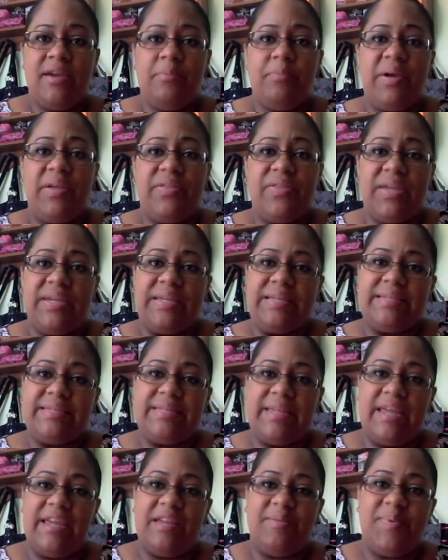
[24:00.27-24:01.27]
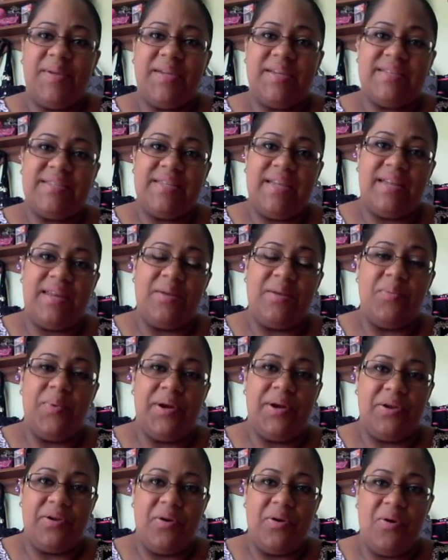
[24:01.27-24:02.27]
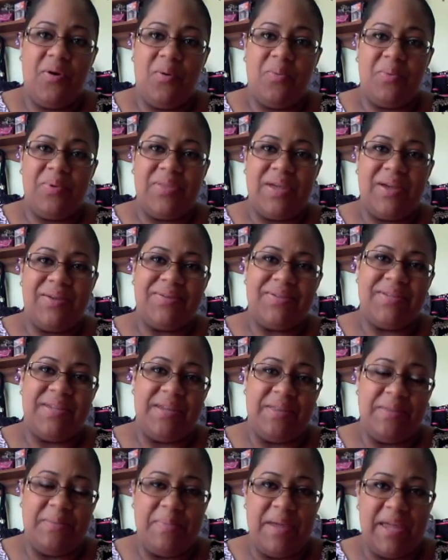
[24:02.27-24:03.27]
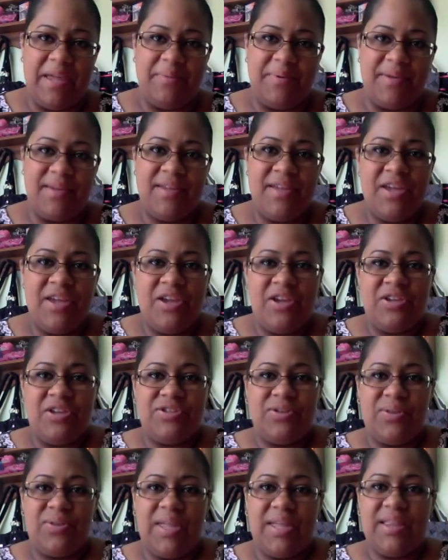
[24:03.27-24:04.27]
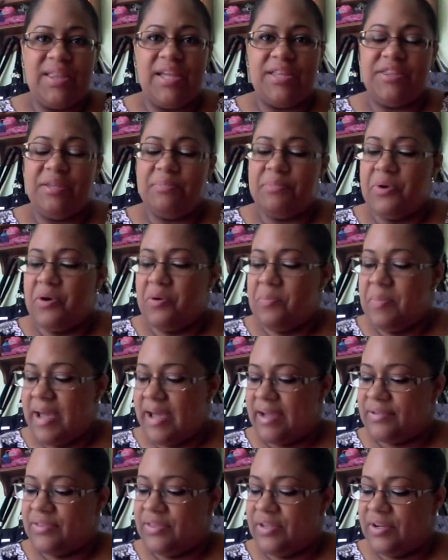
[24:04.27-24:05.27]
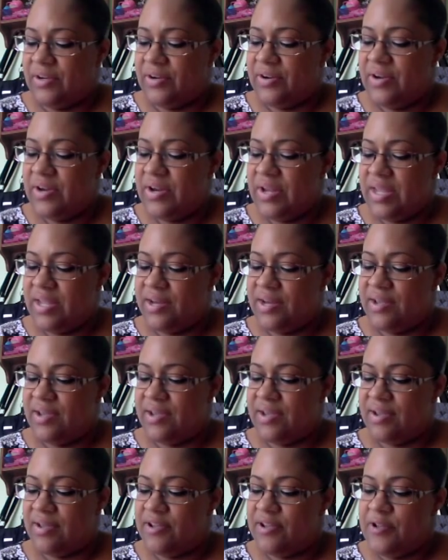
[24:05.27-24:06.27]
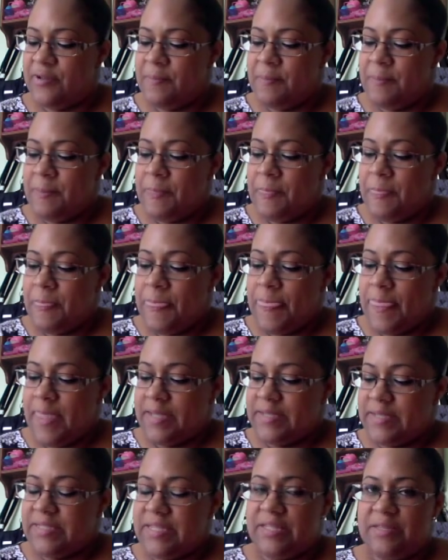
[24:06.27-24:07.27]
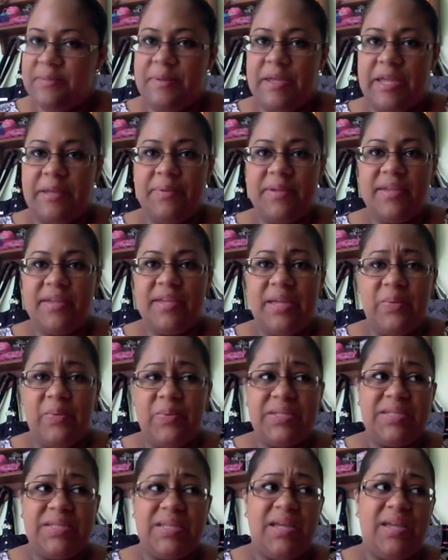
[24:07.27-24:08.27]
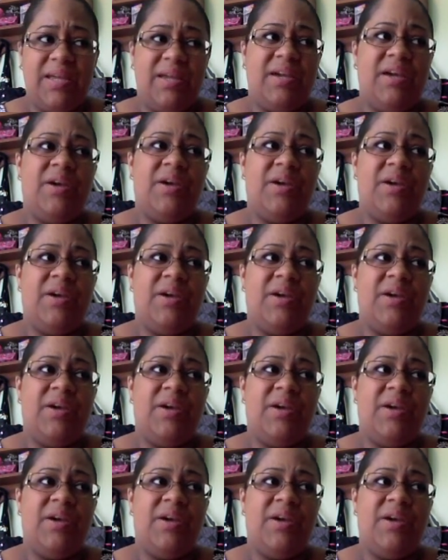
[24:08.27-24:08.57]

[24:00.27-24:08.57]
But they stayed because they didn't want to go home without seeing the baby. So they let them go back there and see the baby. It was like